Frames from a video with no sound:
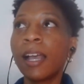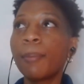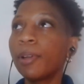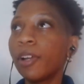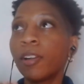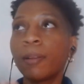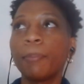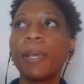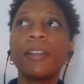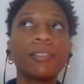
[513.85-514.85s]
put her on a
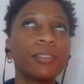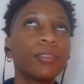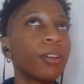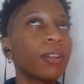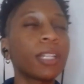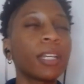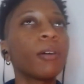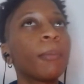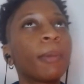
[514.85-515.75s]
pedestal. I was like, oh